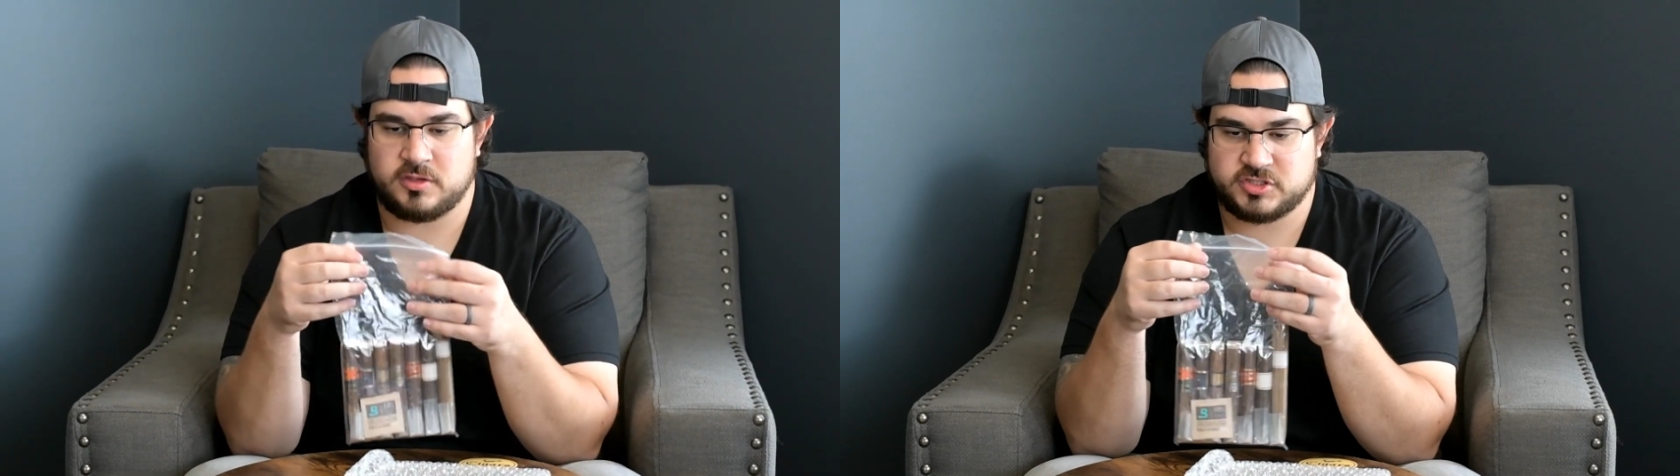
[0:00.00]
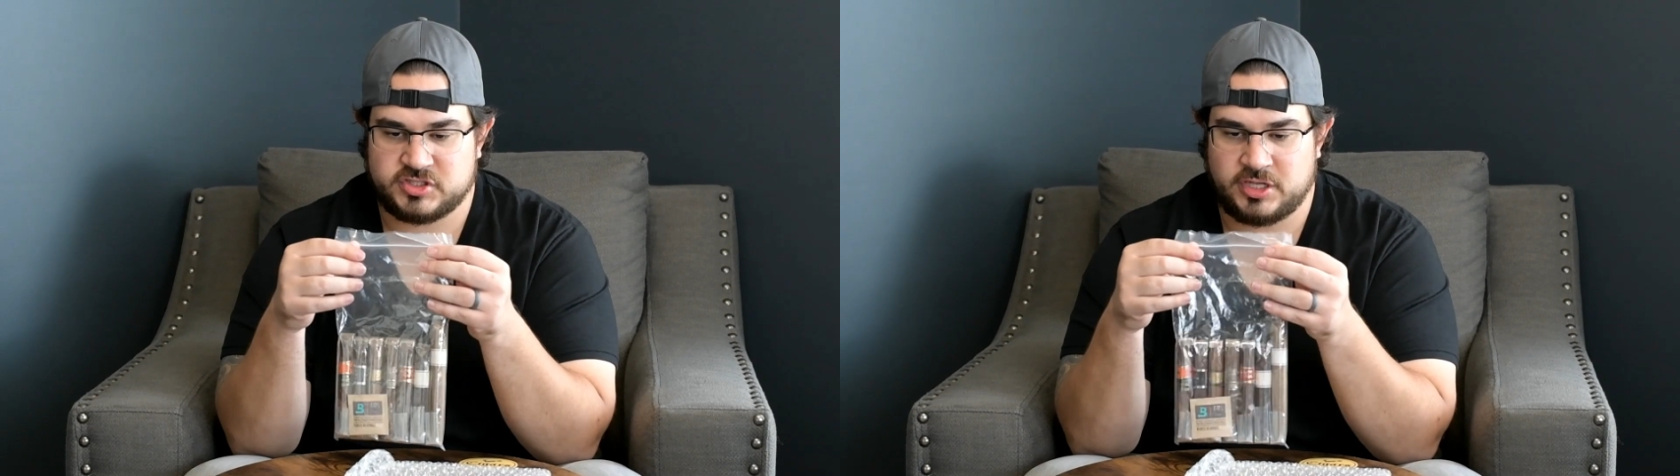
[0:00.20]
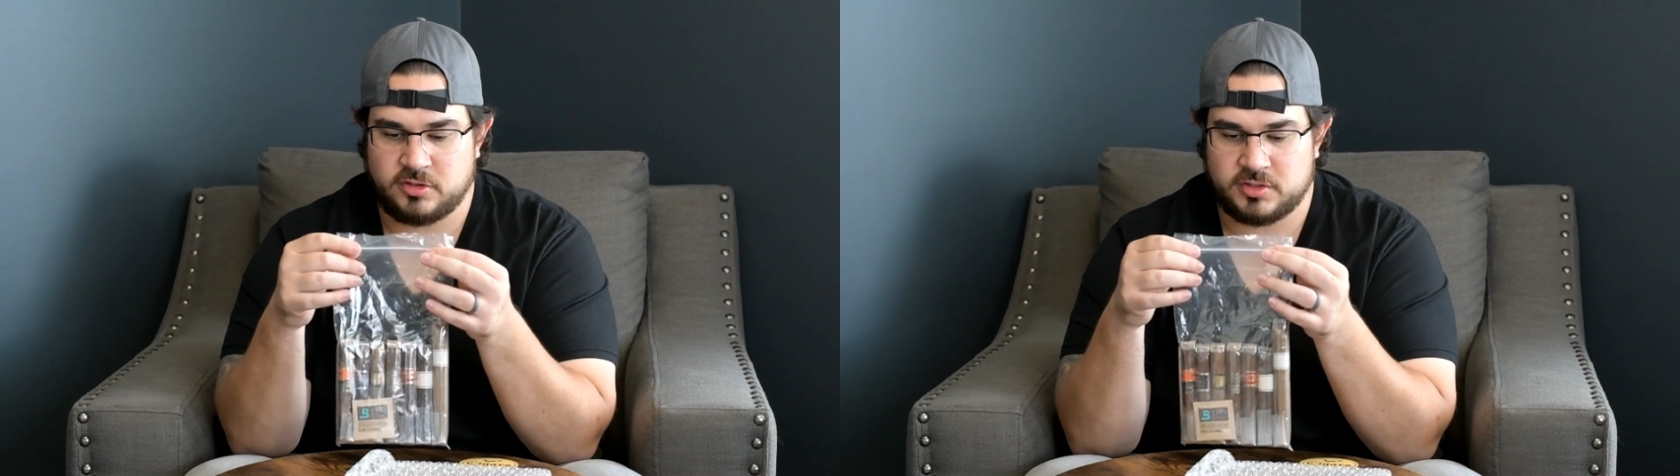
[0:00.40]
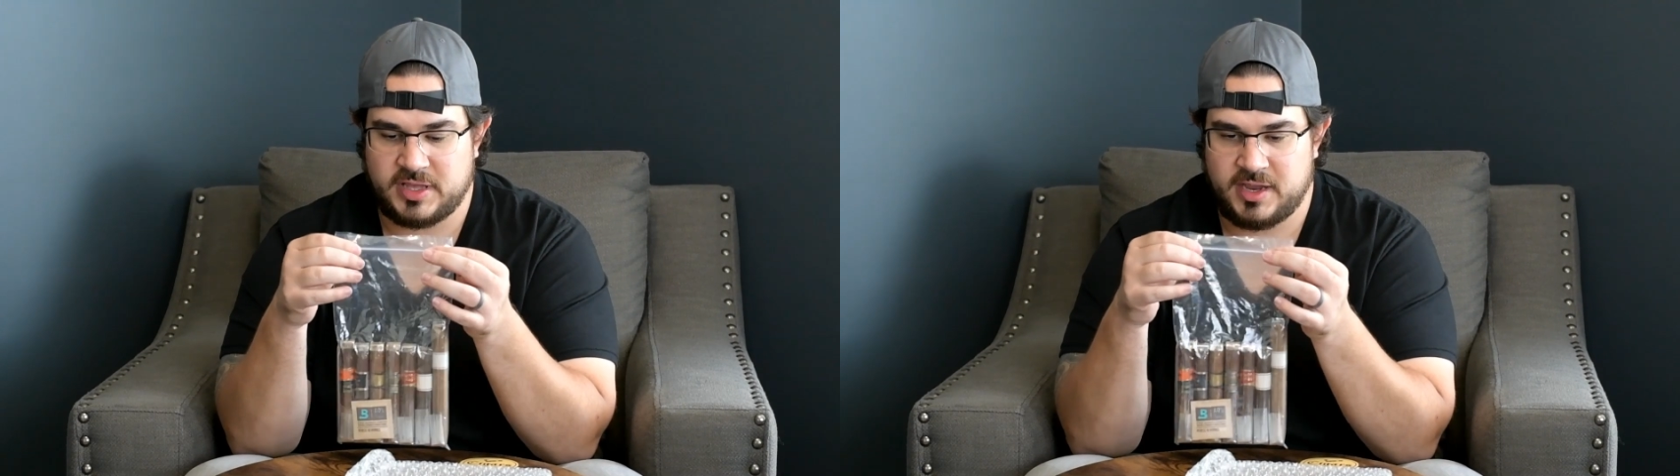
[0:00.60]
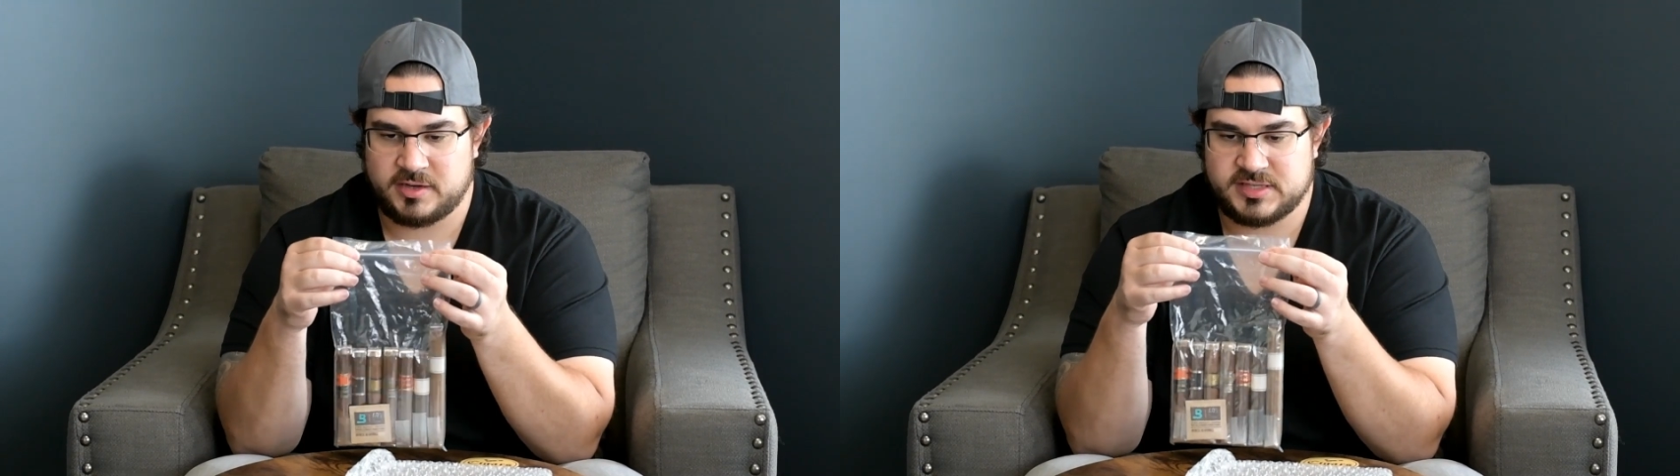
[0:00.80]

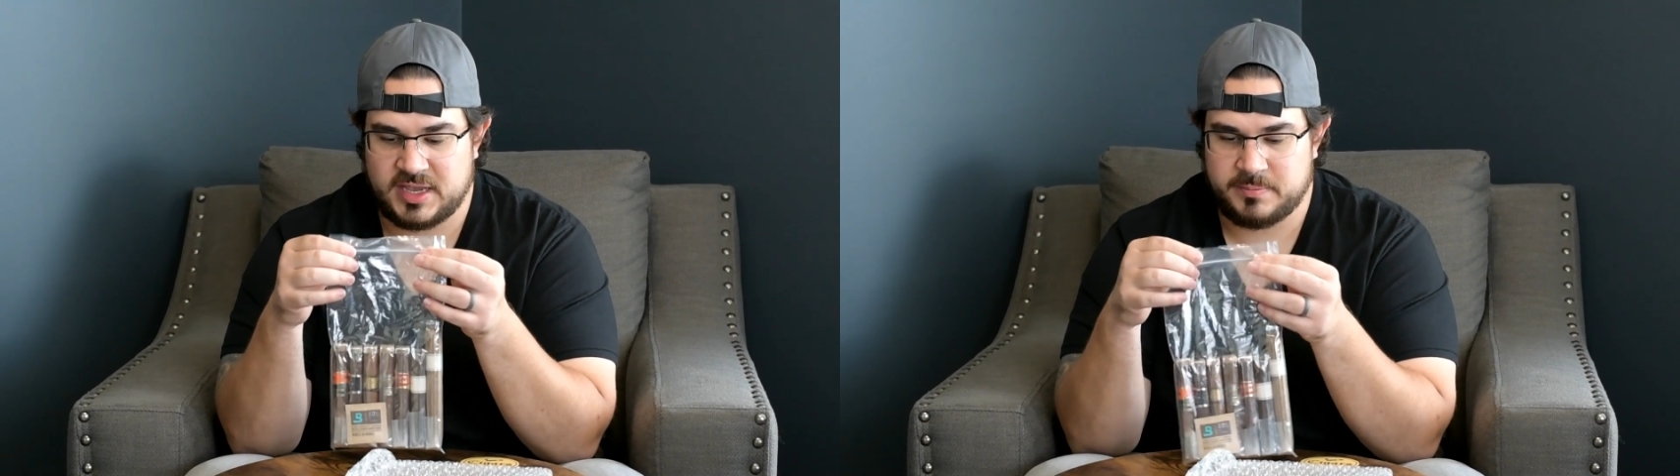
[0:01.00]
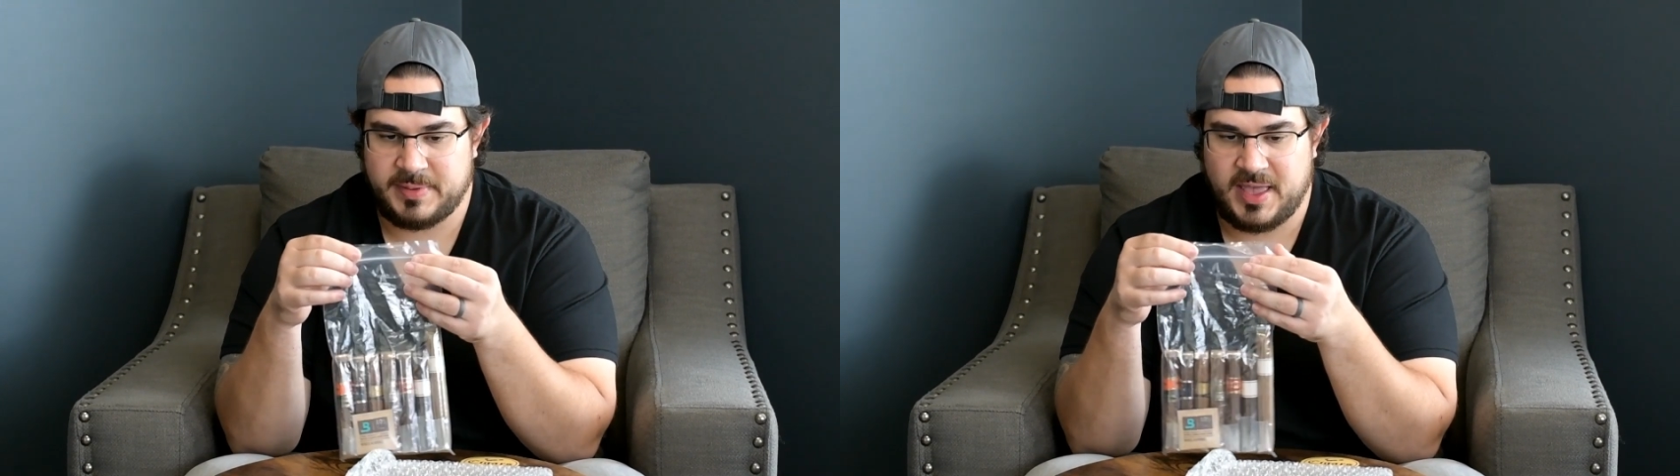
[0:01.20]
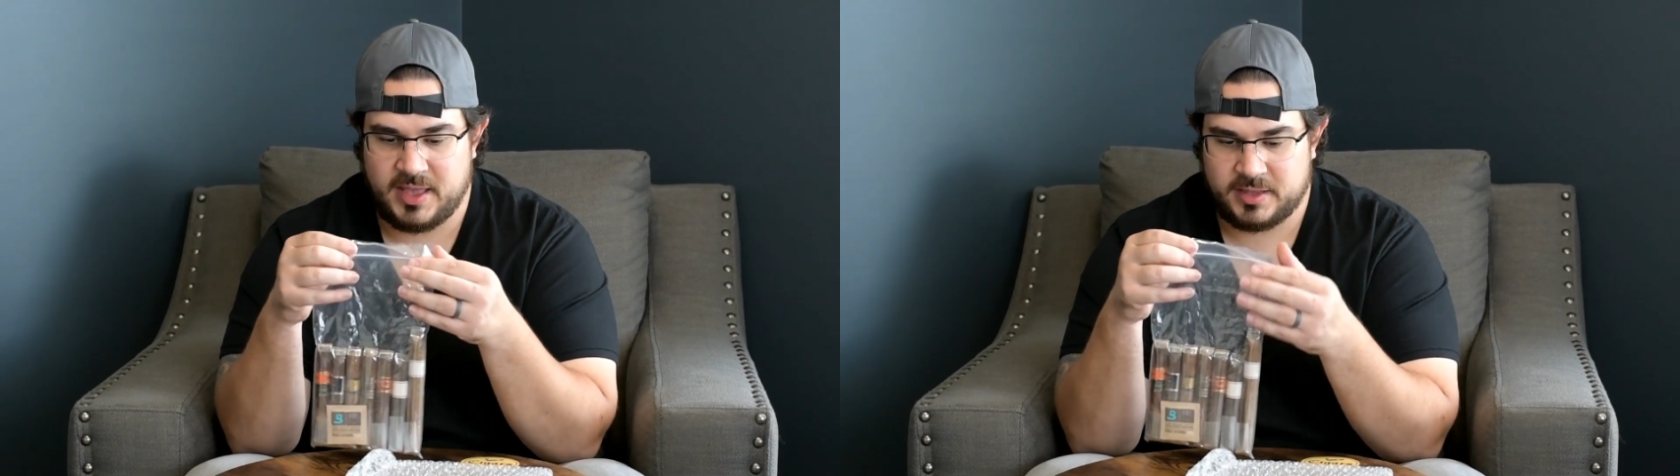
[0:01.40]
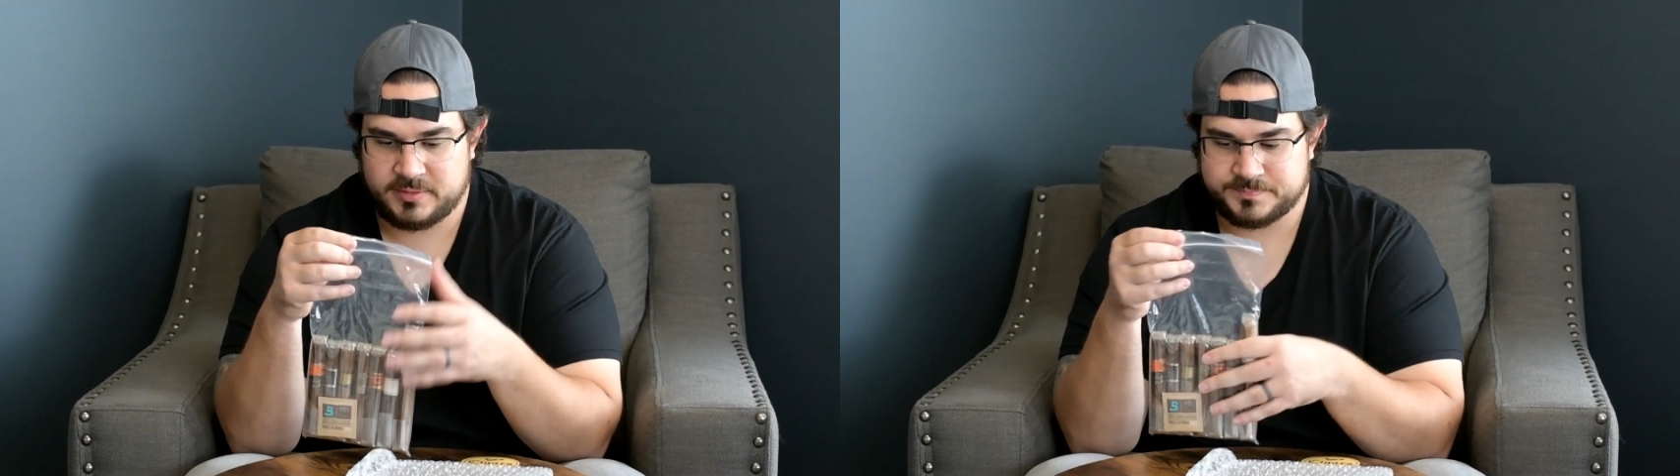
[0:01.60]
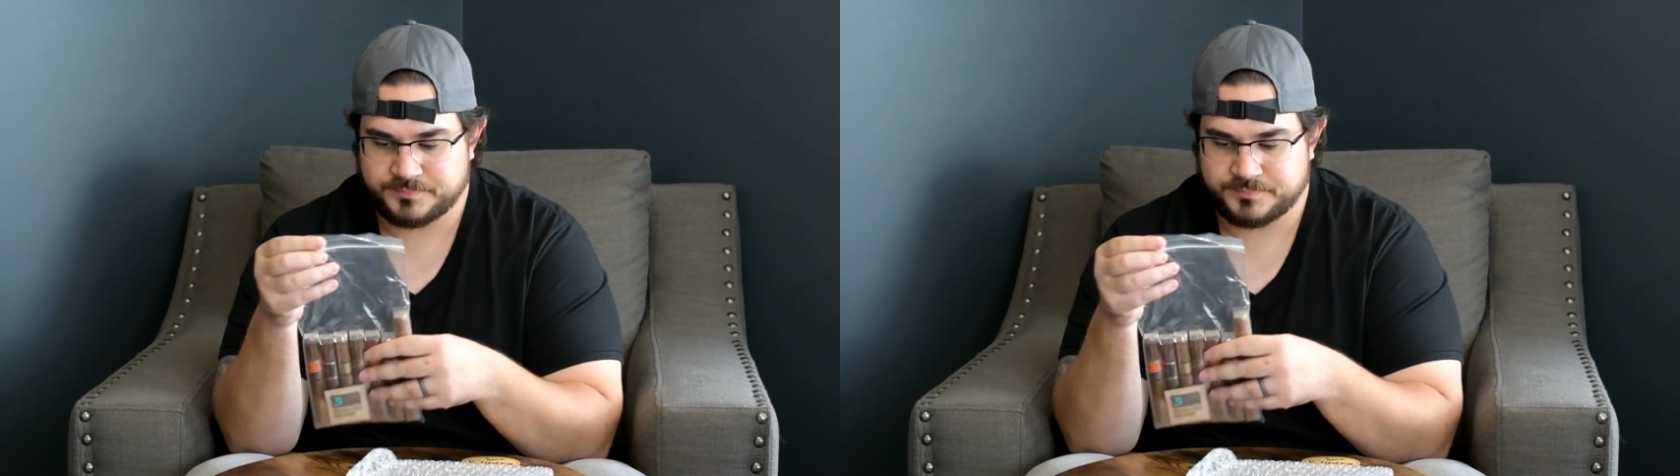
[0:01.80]
sealed airtight bag